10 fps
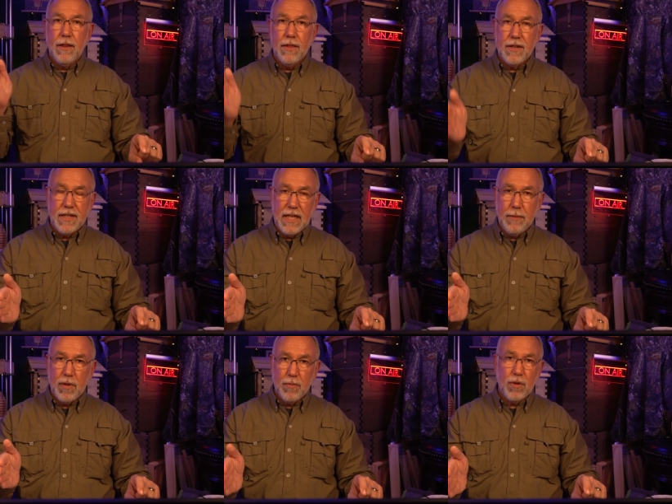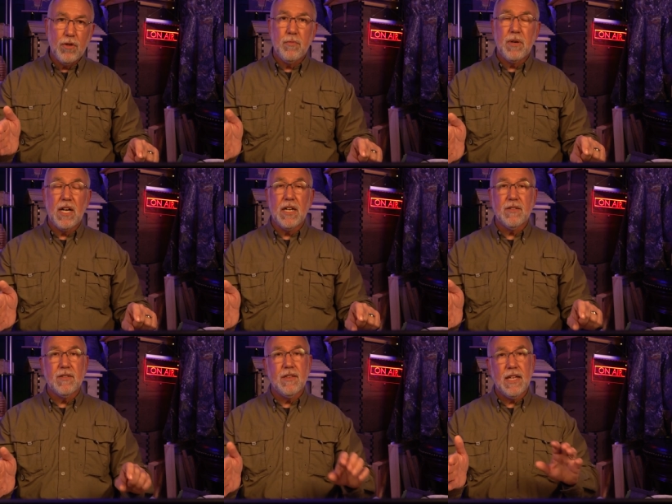the deep brood
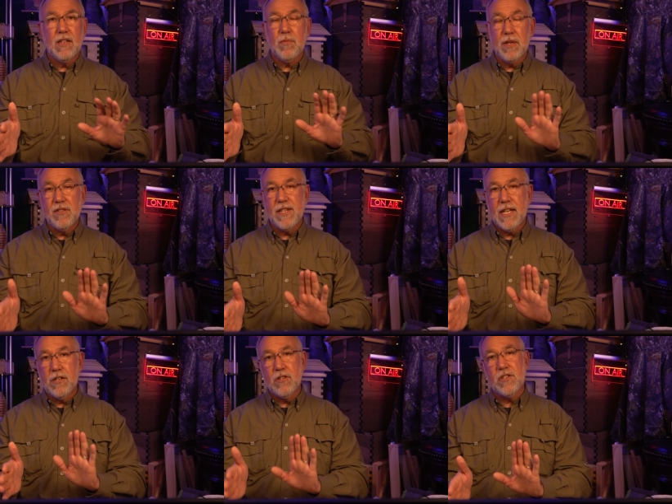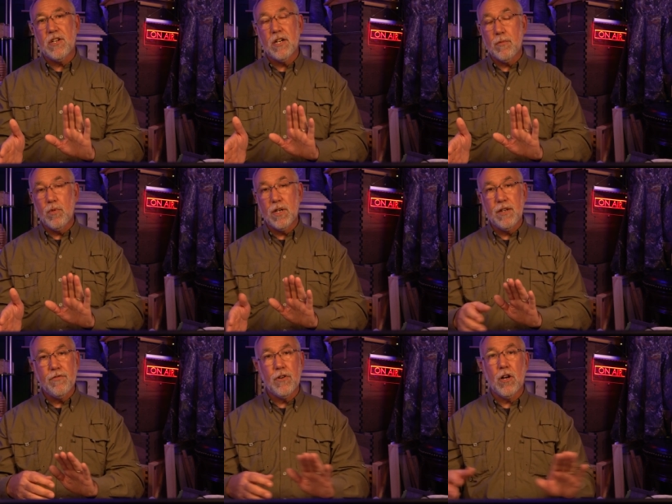box. That's my standard starting
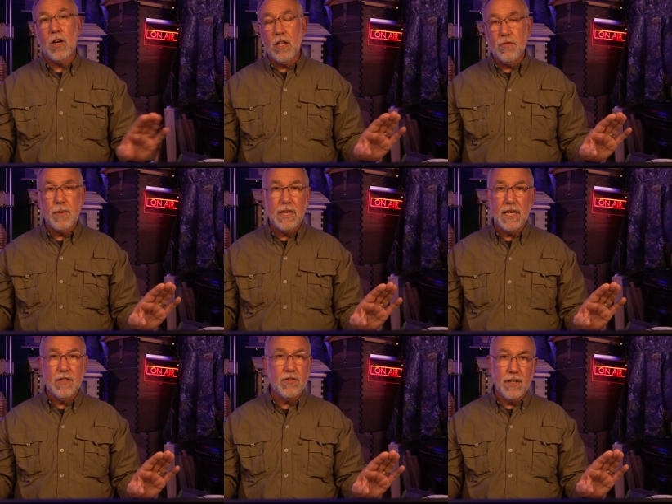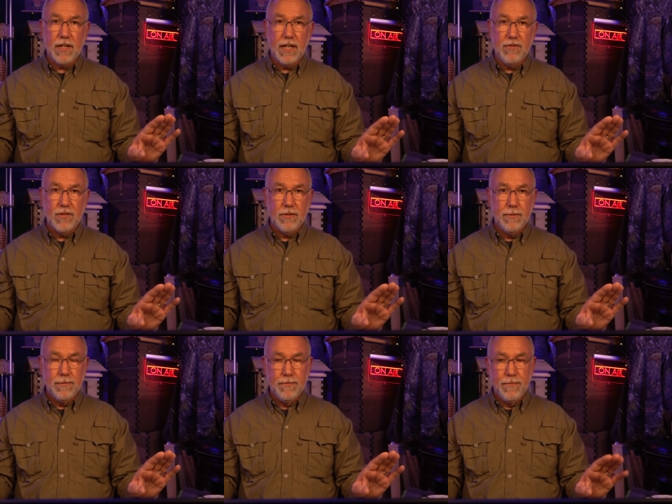point for all of my Langstroth hives.
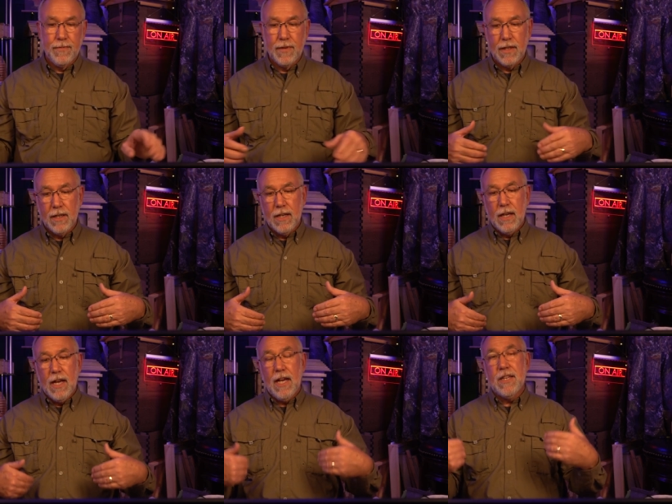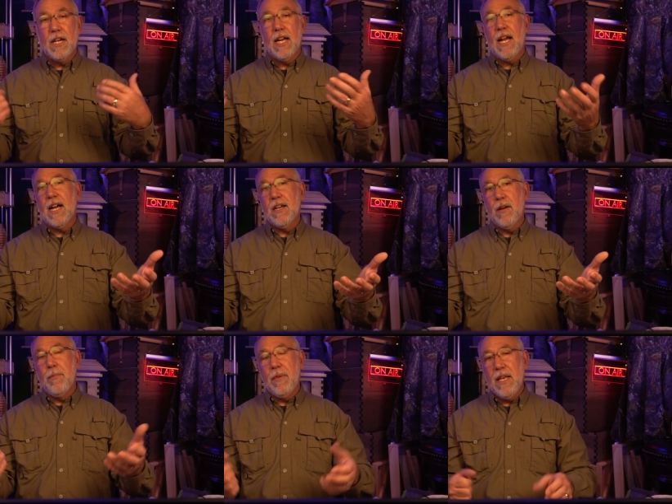And then I add
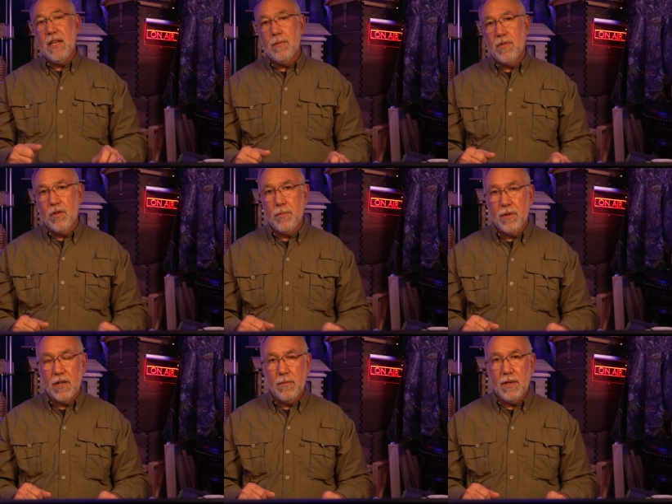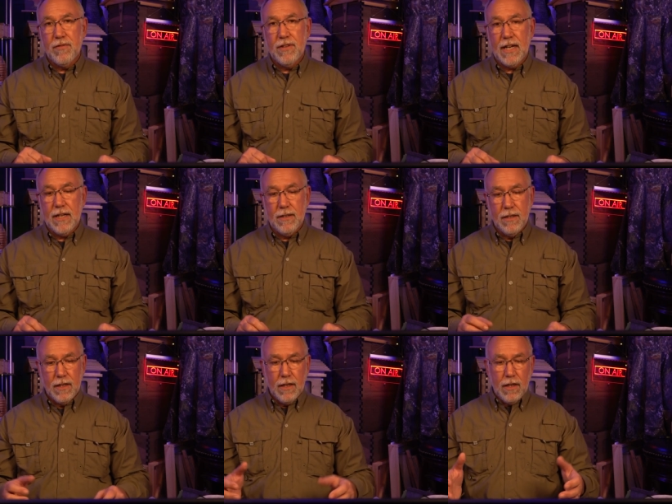a medium super above that.
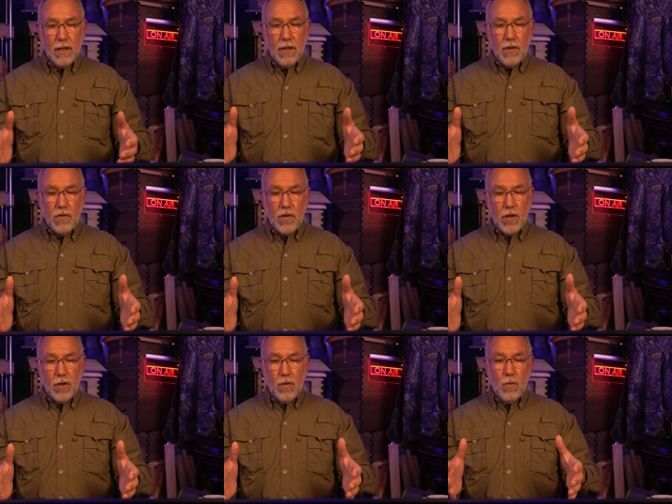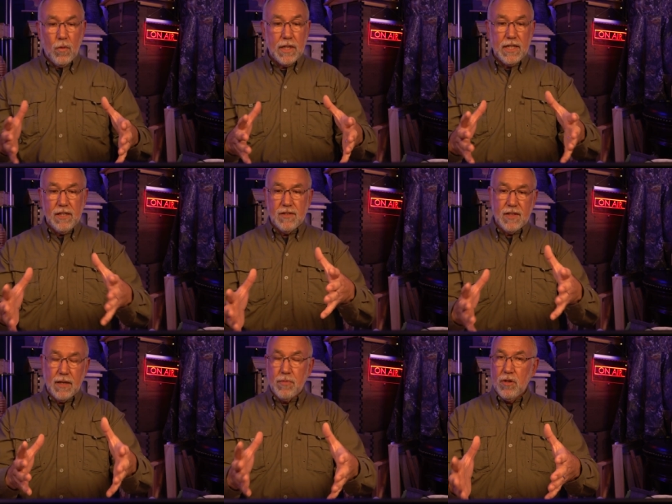So what it is is
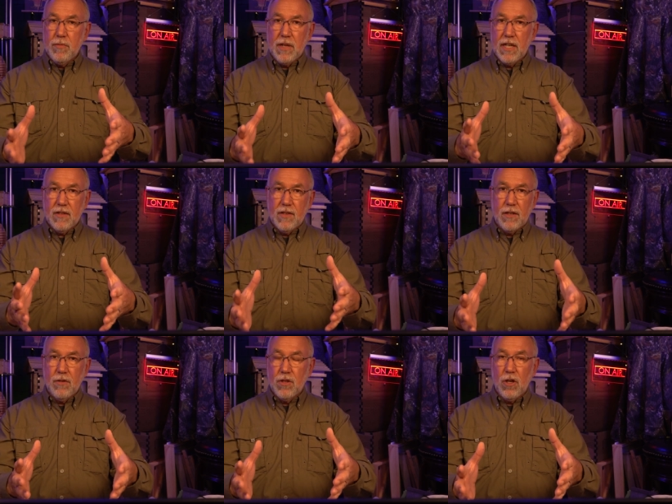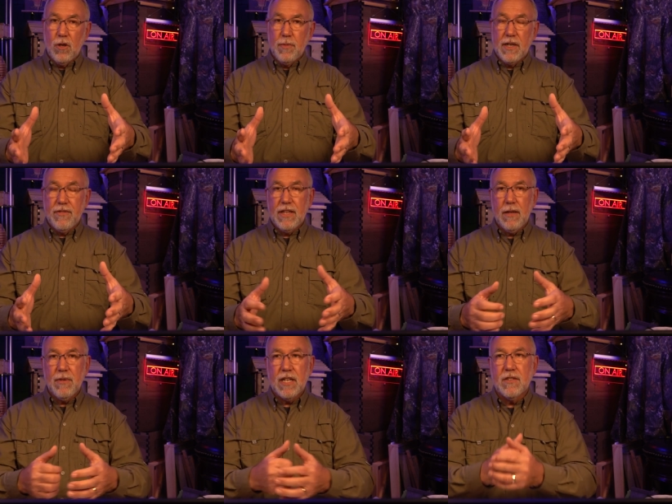that brood box, that old comb and
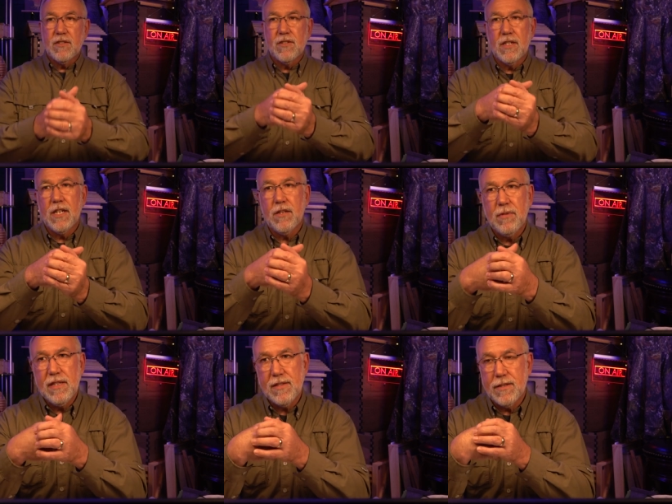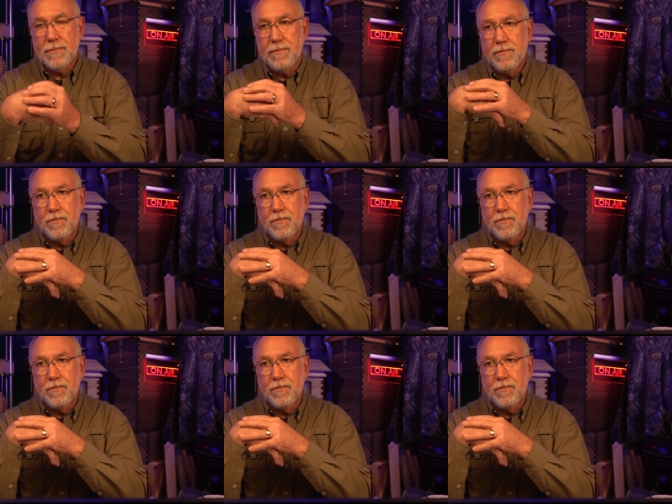everything, because there's another reason